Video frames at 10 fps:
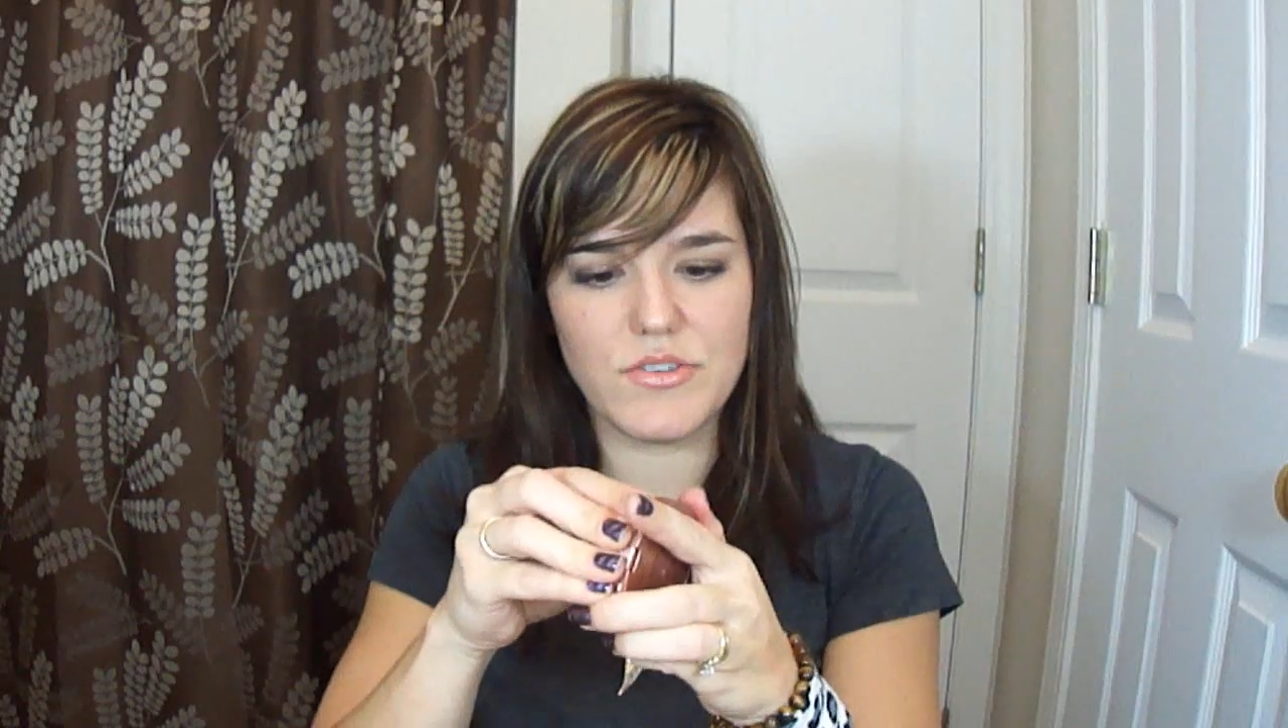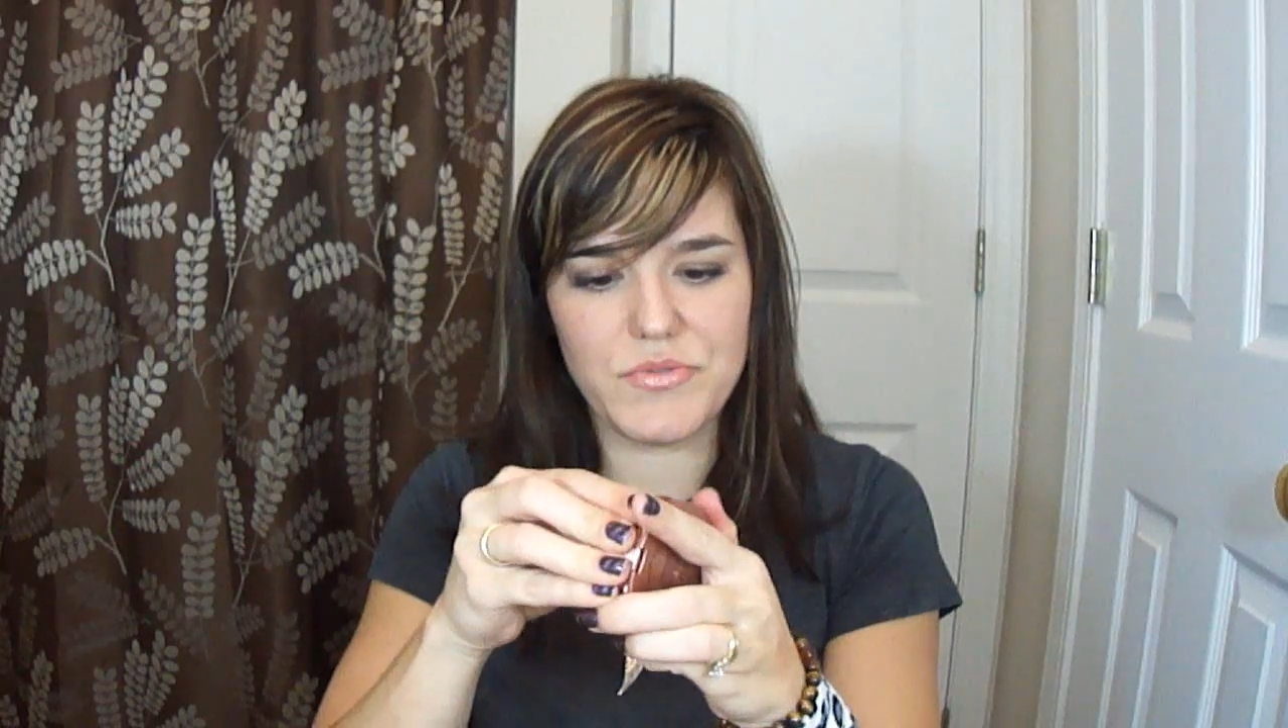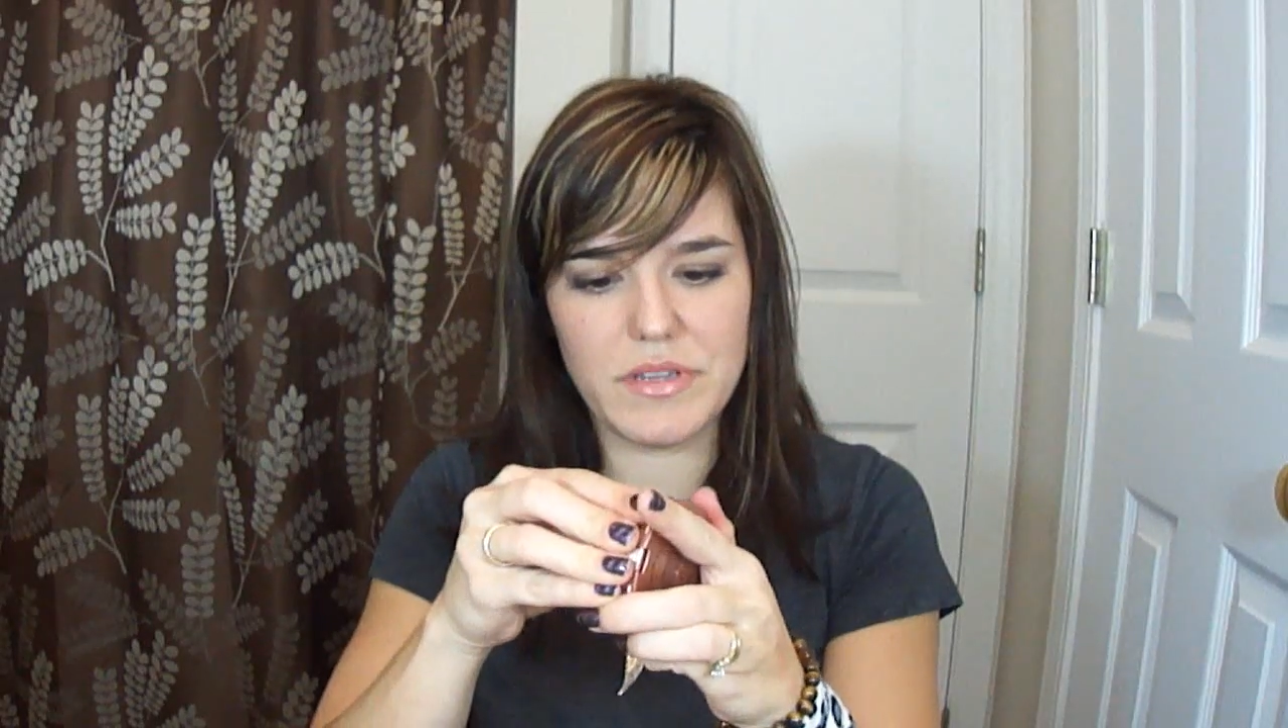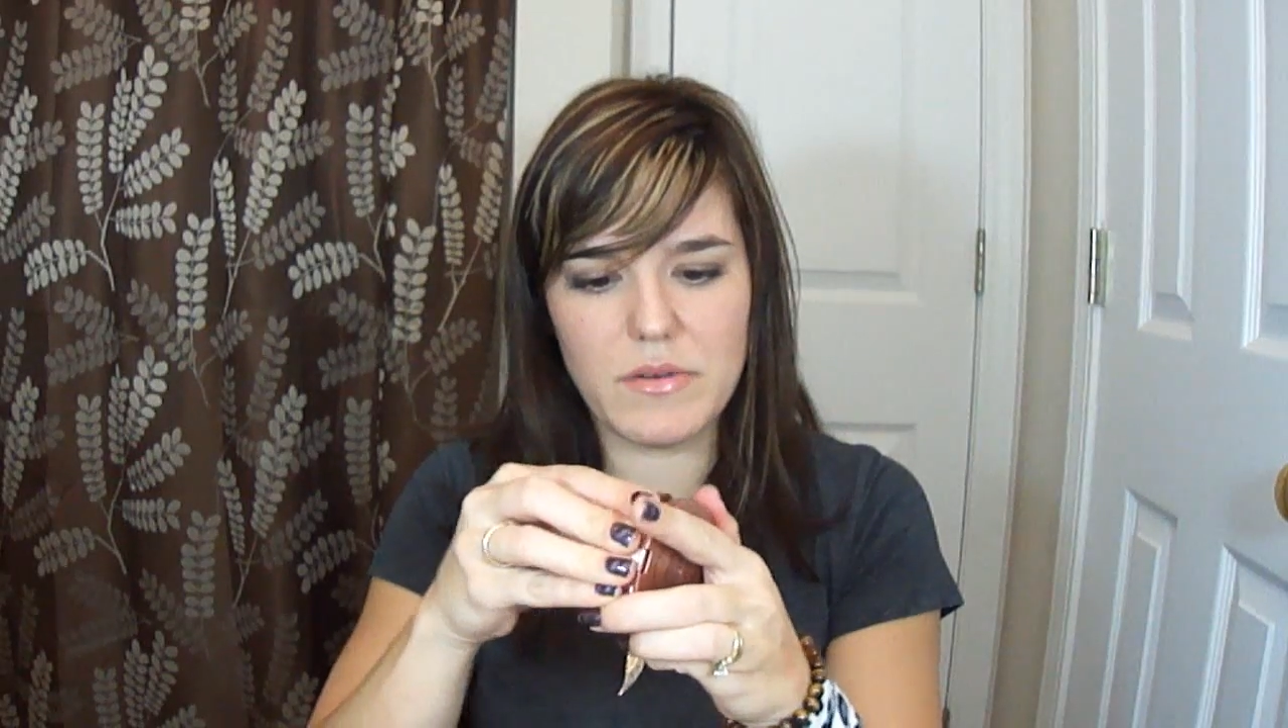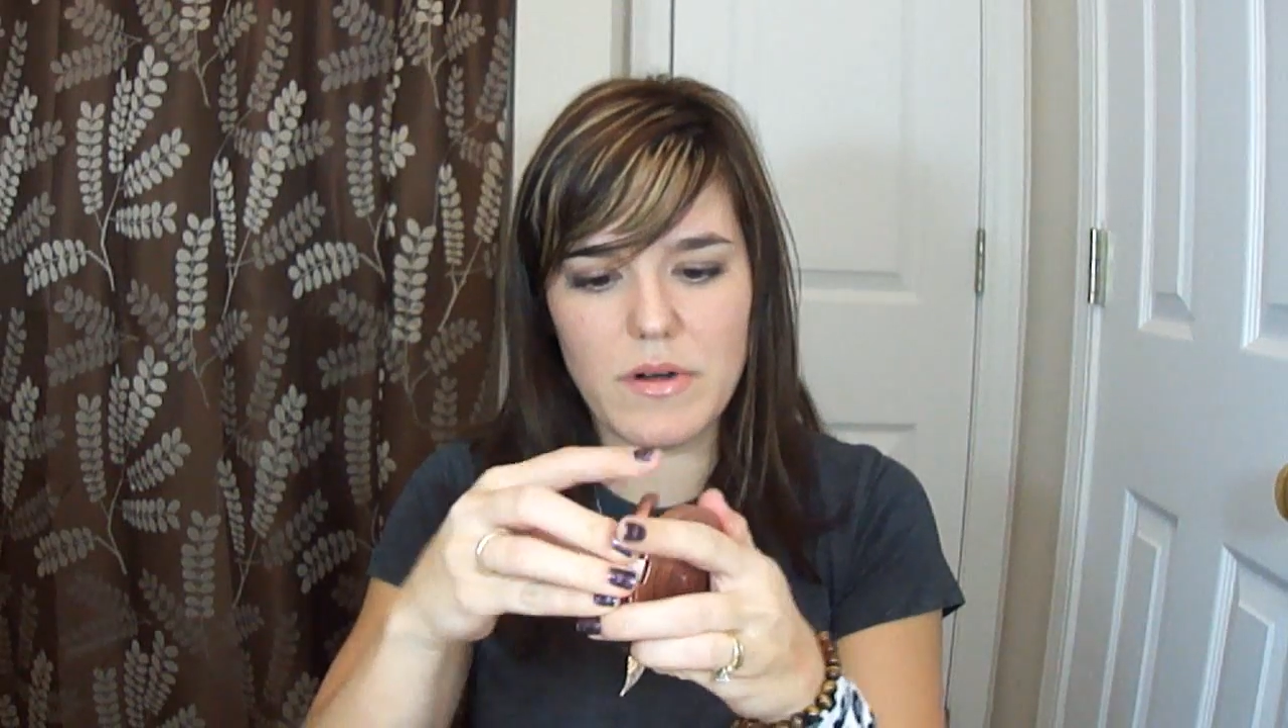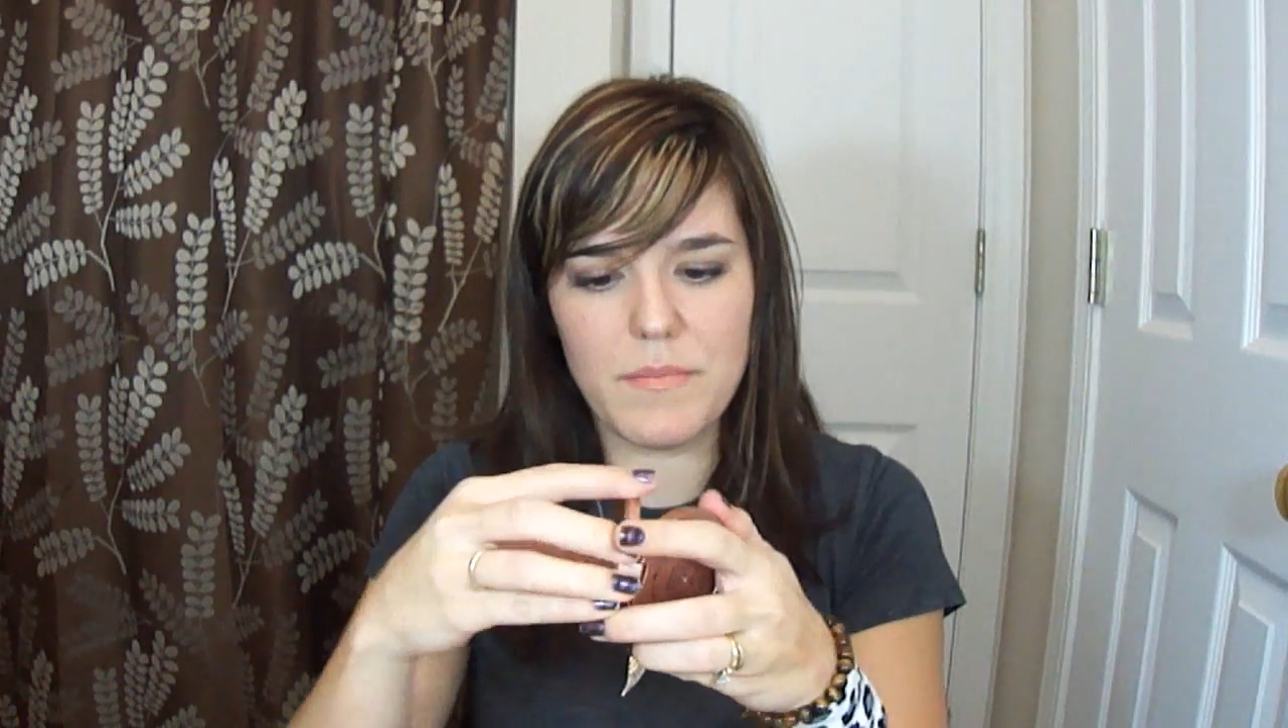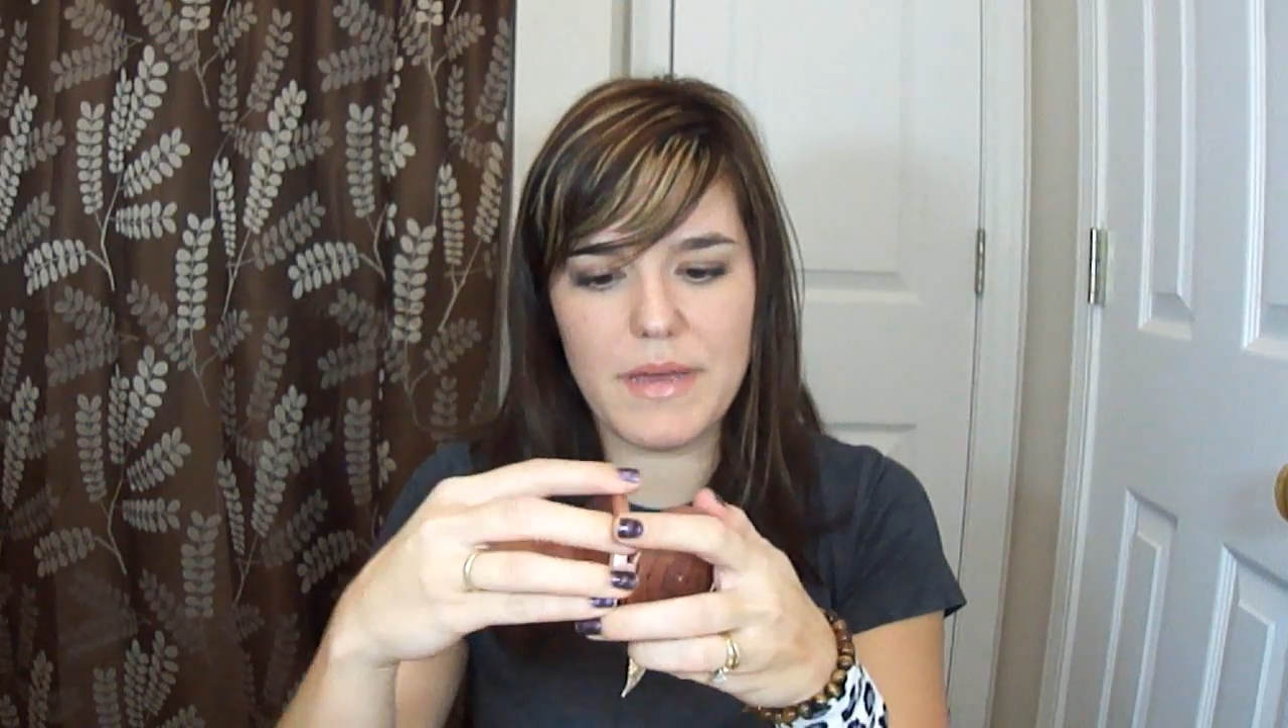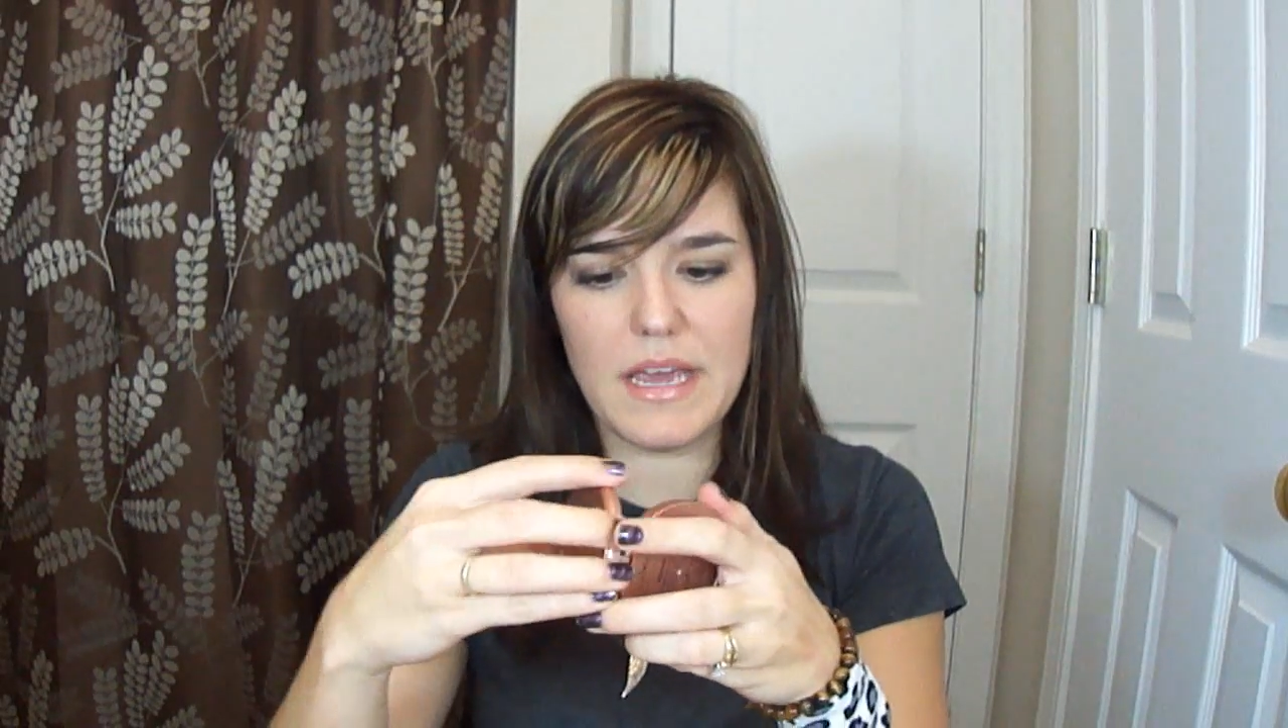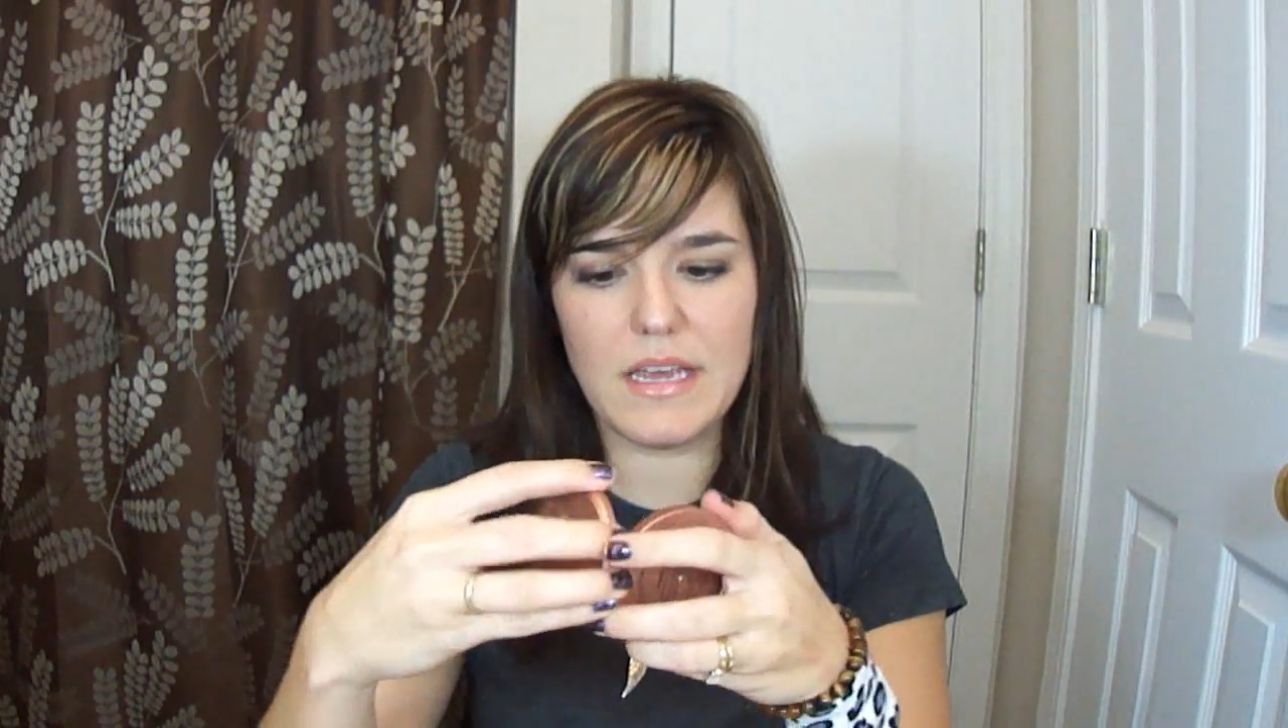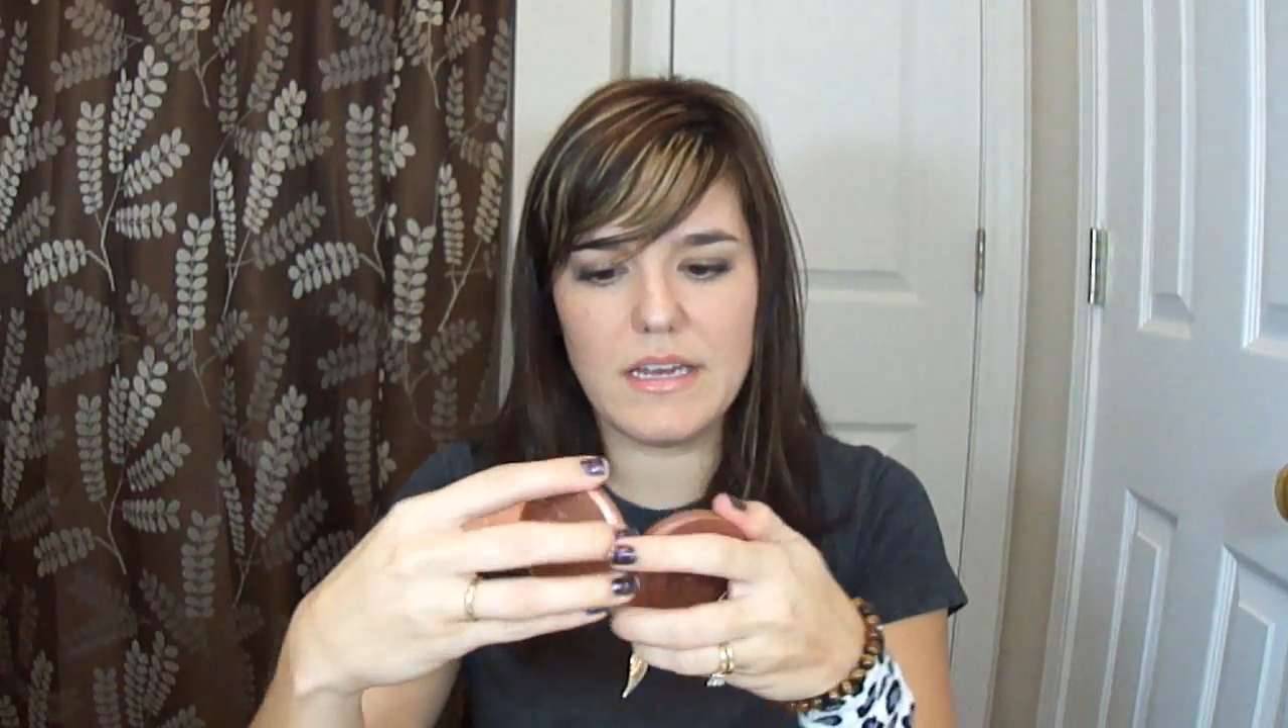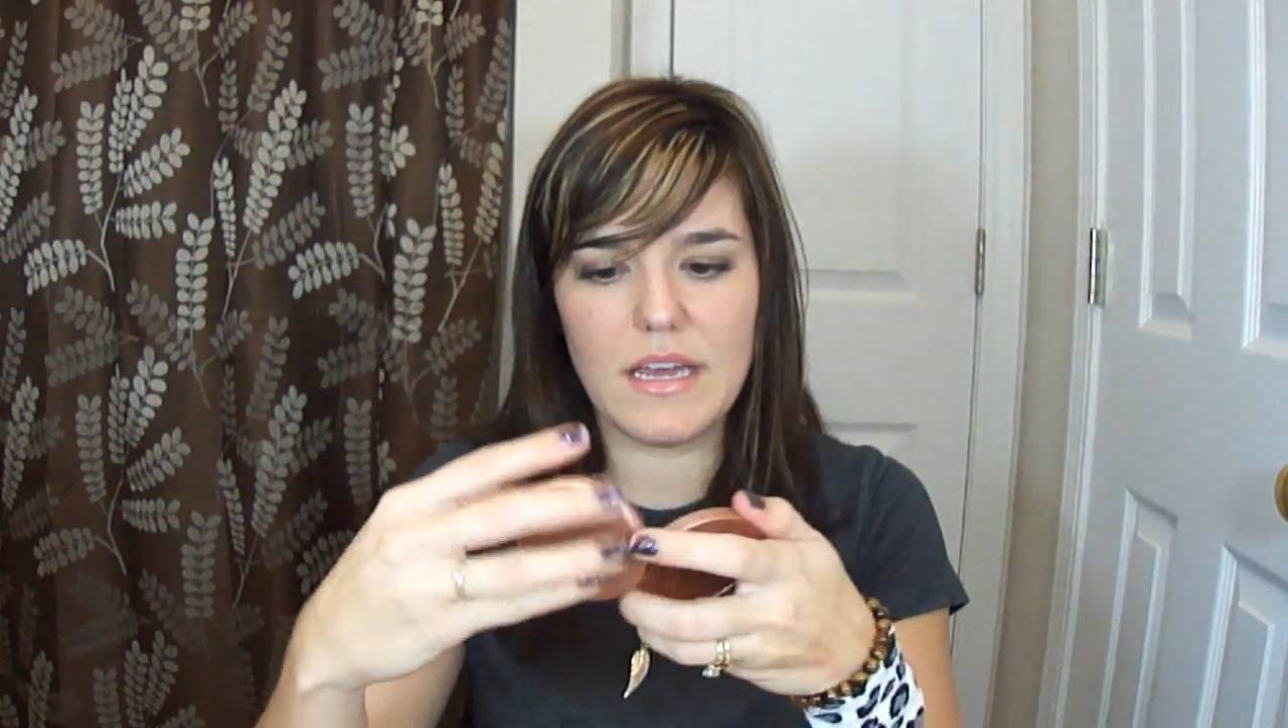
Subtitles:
It's really well made,